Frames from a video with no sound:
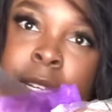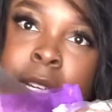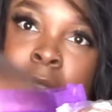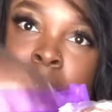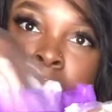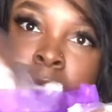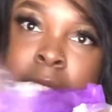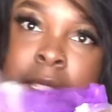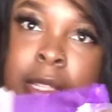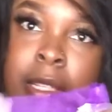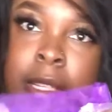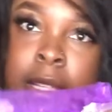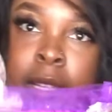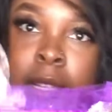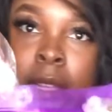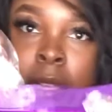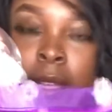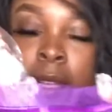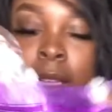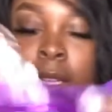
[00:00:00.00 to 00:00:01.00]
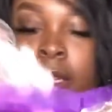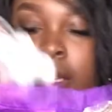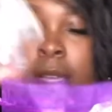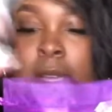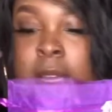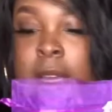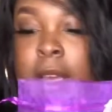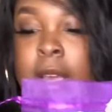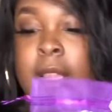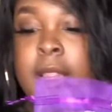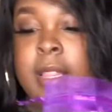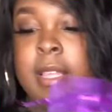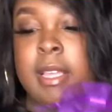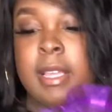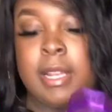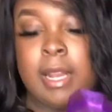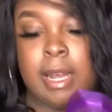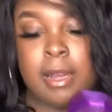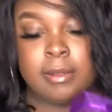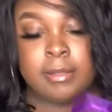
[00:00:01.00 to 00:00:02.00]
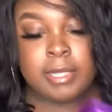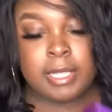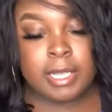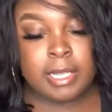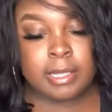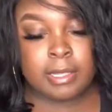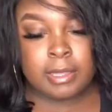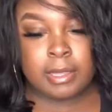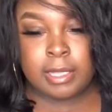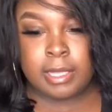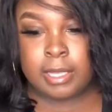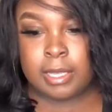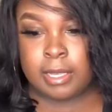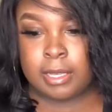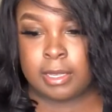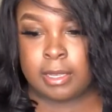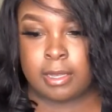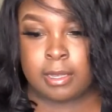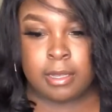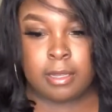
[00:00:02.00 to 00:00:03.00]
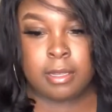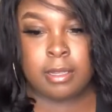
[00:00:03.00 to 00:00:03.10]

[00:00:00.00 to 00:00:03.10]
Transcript: actually. And then I'll take the